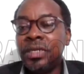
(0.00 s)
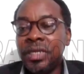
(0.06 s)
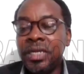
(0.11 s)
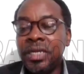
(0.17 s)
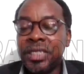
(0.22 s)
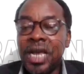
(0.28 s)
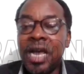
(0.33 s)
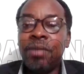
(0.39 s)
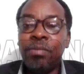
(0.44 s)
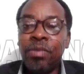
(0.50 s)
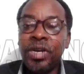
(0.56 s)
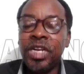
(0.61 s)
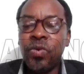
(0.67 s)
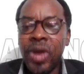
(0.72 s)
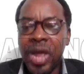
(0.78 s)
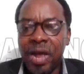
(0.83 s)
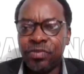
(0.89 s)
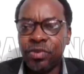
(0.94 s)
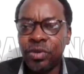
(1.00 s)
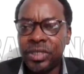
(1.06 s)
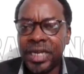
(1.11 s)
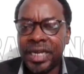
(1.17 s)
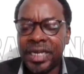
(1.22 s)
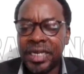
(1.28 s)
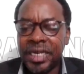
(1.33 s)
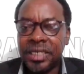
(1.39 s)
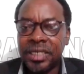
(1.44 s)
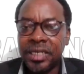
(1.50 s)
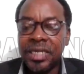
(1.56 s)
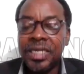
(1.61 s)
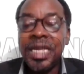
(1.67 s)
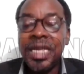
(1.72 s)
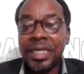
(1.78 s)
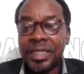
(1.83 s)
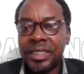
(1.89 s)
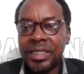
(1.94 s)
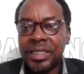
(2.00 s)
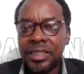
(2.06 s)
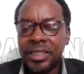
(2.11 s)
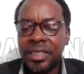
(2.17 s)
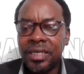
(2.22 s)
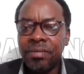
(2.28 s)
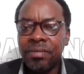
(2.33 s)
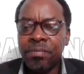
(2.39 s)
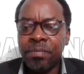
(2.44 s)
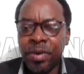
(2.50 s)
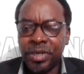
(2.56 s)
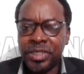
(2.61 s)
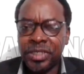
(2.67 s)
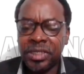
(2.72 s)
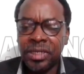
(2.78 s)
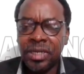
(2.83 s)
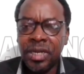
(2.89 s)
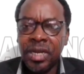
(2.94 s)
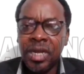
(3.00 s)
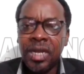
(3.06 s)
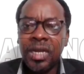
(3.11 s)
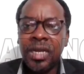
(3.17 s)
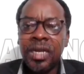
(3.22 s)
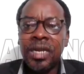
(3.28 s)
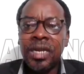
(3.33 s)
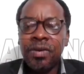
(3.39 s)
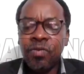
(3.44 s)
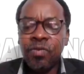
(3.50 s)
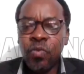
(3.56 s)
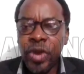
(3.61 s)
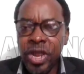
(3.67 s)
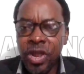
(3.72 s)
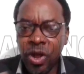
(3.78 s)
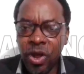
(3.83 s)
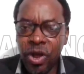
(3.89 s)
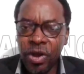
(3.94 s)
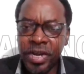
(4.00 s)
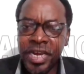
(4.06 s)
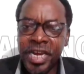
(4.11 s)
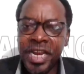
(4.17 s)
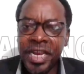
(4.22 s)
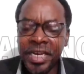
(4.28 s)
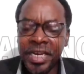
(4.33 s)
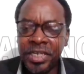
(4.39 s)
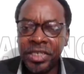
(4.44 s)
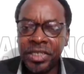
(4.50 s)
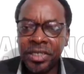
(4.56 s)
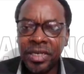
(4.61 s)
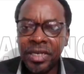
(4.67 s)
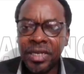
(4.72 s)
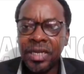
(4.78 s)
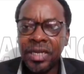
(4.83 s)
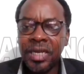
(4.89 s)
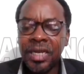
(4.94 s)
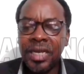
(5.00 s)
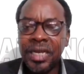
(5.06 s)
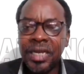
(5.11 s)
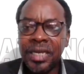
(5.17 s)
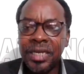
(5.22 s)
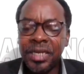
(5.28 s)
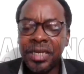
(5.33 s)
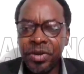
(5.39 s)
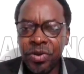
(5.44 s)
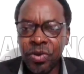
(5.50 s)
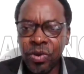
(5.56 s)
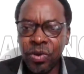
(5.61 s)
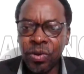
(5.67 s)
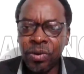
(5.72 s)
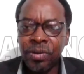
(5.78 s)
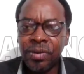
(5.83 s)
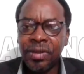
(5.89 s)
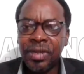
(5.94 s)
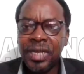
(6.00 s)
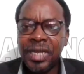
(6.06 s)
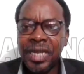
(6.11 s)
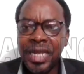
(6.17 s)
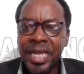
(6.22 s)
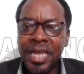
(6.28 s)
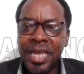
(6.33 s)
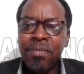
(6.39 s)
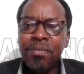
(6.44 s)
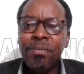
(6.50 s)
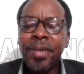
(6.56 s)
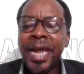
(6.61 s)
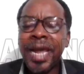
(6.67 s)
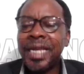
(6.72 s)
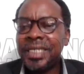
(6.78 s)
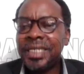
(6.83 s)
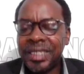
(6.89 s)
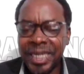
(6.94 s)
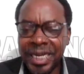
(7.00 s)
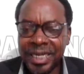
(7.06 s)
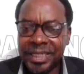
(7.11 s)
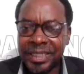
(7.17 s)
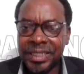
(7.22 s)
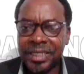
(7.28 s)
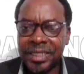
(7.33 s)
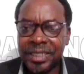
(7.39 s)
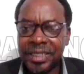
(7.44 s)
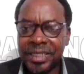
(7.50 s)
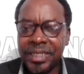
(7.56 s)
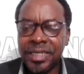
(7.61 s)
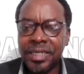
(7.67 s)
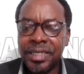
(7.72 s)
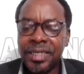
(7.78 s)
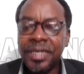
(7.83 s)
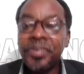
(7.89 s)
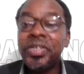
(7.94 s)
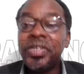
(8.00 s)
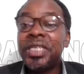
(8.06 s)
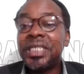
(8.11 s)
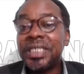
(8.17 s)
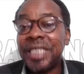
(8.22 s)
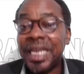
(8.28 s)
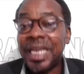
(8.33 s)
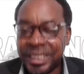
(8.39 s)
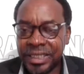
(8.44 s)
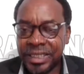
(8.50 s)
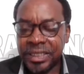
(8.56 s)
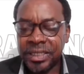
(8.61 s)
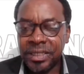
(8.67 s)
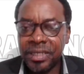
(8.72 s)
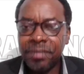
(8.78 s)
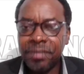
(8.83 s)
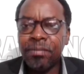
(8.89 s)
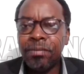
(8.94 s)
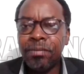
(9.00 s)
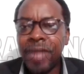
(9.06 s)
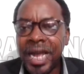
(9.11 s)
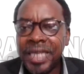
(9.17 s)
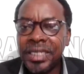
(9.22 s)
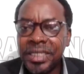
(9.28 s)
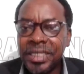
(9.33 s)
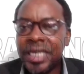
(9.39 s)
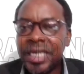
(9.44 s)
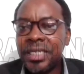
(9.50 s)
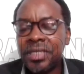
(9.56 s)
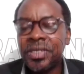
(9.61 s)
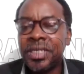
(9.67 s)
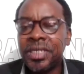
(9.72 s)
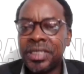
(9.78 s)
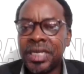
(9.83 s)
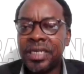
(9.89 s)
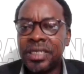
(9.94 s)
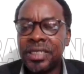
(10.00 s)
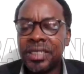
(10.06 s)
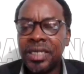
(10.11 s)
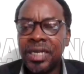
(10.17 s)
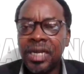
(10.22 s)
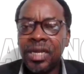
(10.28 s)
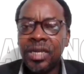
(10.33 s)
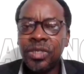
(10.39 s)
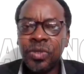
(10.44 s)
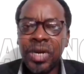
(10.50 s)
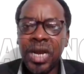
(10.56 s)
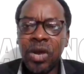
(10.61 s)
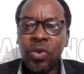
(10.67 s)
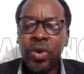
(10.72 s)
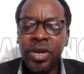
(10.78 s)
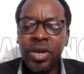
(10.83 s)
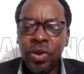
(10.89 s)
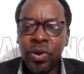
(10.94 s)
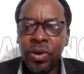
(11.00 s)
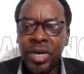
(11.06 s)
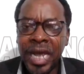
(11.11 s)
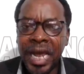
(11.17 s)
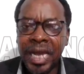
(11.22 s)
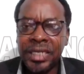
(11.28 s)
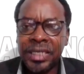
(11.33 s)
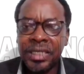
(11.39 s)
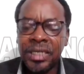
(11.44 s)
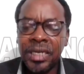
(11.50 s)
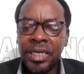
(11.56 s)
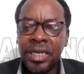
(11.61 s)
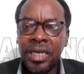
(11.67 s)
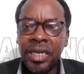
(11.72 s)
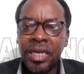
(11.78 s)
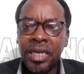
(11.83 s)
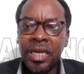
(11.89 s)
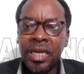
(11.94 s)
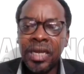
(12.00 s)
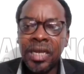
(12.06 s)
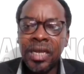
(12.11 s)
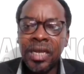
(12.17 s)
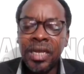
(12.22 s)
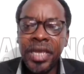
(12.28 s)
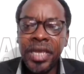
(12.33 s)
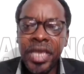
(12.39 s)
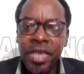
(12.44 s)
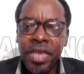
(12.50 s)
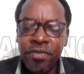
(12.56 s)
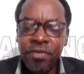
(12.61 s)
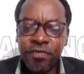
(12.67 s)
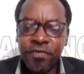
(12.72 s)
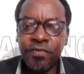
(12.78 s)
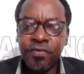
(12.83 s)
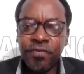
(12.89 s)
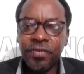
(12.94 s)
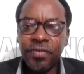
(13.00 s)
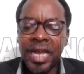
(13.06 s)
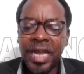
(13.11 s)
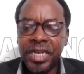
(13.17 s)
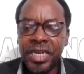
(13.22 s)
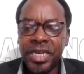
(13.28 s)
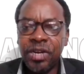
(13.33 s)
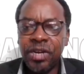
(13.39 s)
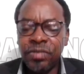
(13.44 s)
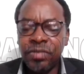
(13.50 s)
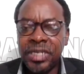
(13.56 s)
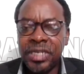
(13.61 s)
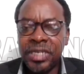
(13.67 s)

it's our money, we have to take it. Yes, but we all need, you know, a mindset reset, mindset reset, so that we know that if at the end of